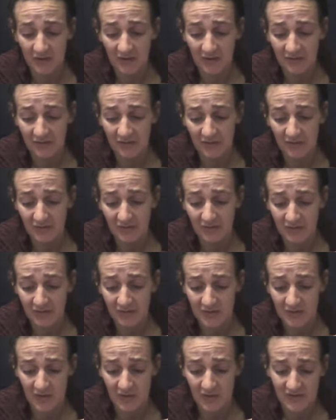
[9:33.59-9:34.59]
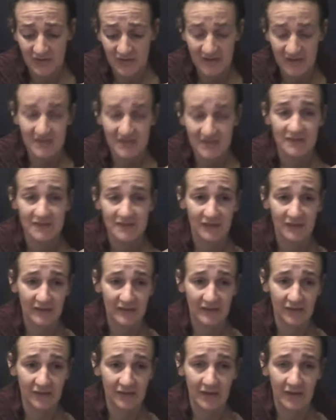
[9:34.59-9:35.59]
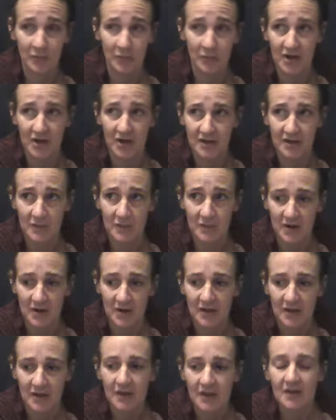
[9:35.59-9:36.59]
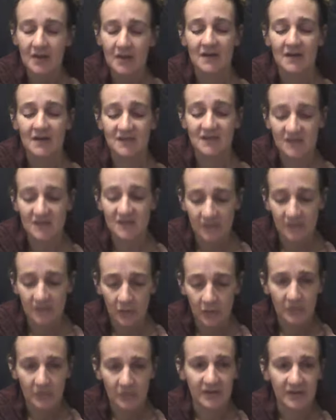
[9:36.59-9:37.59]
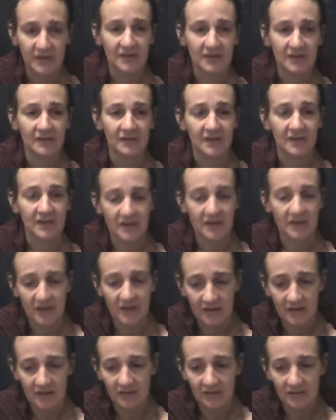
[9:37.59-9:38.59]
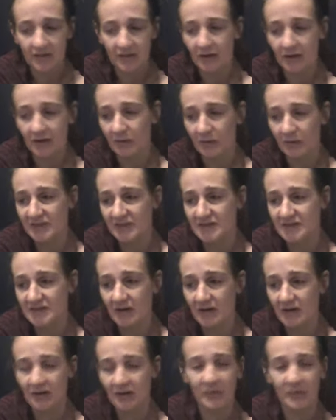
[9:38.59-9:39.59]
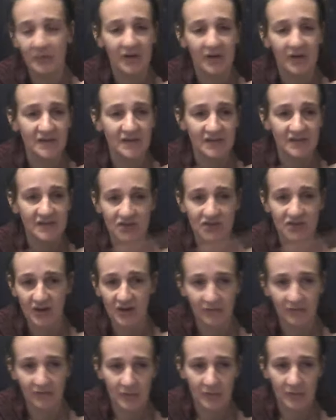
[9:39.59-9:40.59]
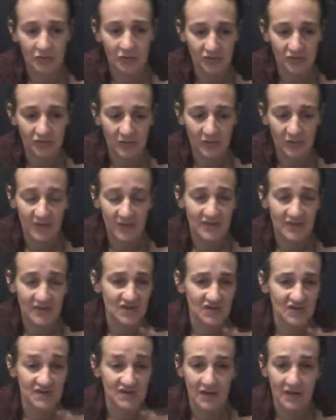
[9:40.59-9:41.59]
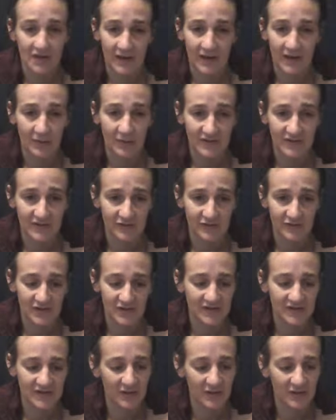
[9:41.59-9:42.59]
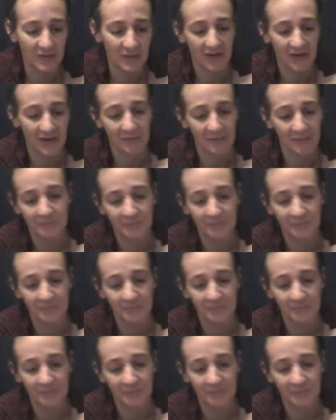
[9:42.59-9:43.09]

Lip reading: And I feel like for us water signs, it's finally like breaking, where it's slowly leaking in. You know, it's not going to be all sunshine and rainbows right away. That's just not how it is for us. Okay.